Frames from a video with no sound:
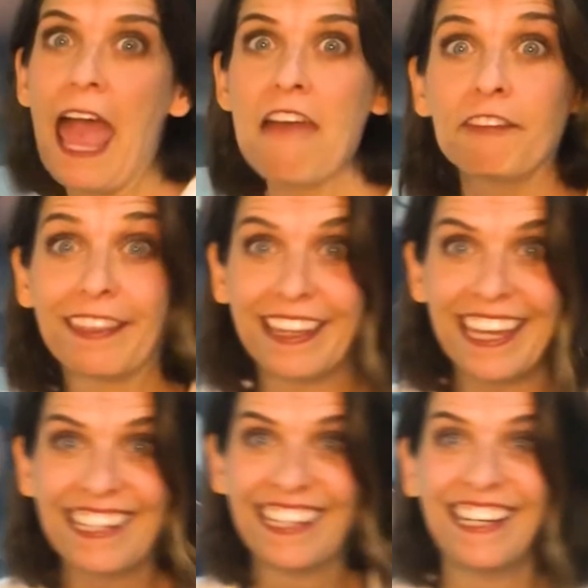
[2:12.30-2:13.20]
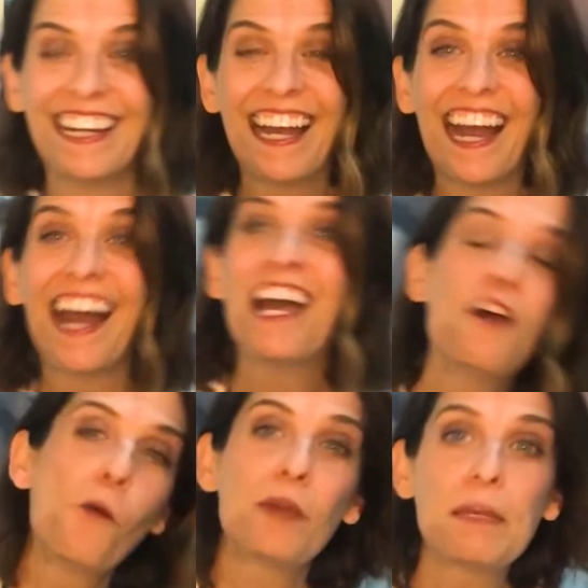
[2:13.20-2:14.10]
everything.
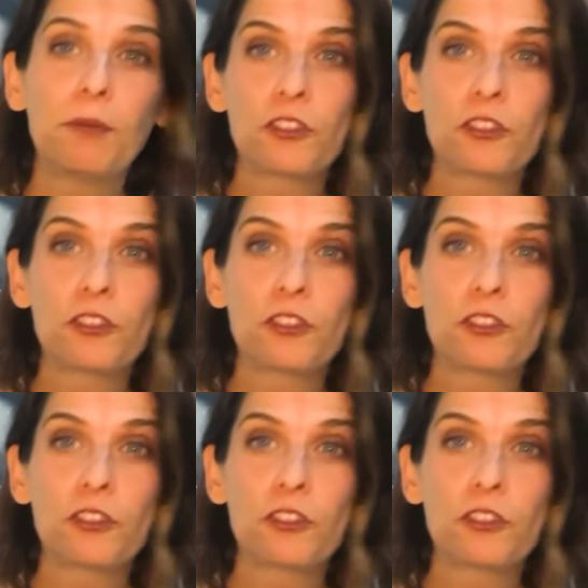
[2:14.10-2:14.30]
People